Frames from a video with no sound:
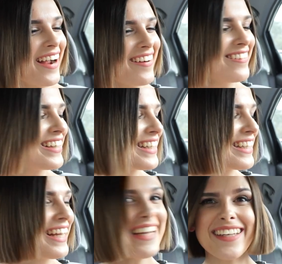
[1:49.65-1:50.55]
I
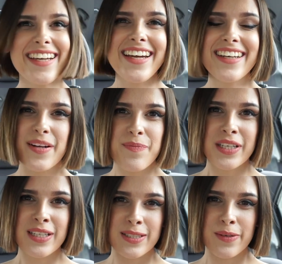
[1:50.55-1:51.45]
really like it.
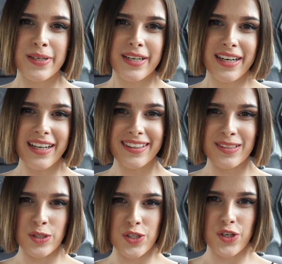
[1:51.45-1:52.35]
So we got it a
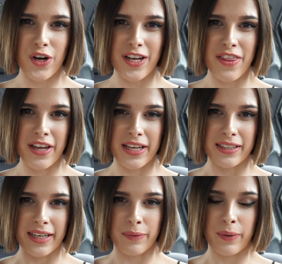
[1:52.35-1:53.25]
little shorter
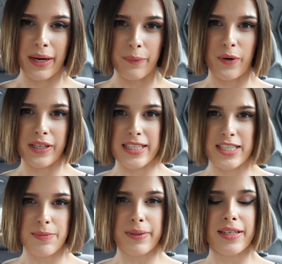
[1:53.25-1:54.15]
than like what I wanted
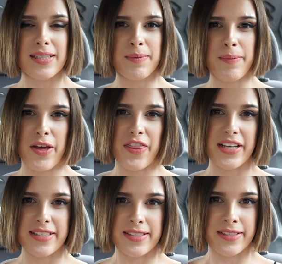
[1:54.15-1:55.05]
just because my
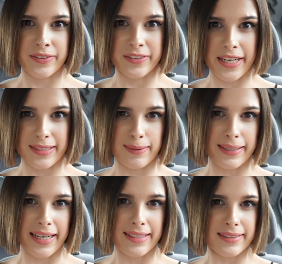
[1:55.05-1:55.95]
birthday isn't till next
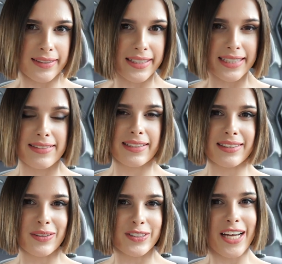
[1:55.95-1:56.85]
weekend, so it gives it
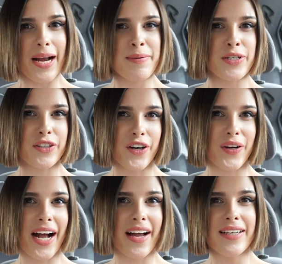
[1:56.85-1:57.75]
a little time to
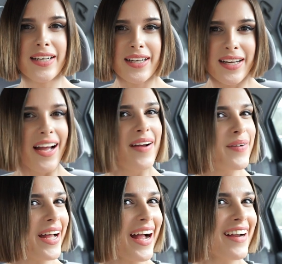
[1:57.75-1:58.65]
grow out.
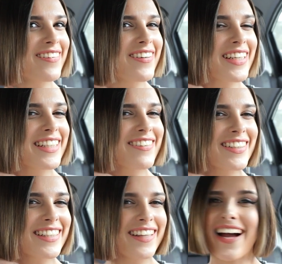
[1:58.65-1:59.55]
But I really,
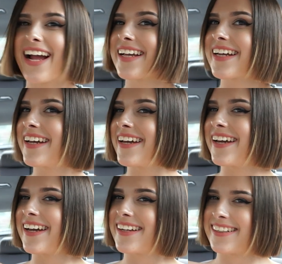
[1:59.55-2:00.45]
really like
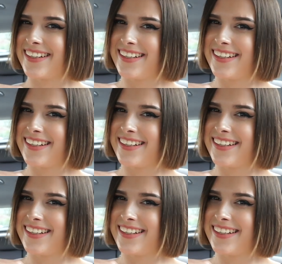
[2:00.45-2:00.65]
it.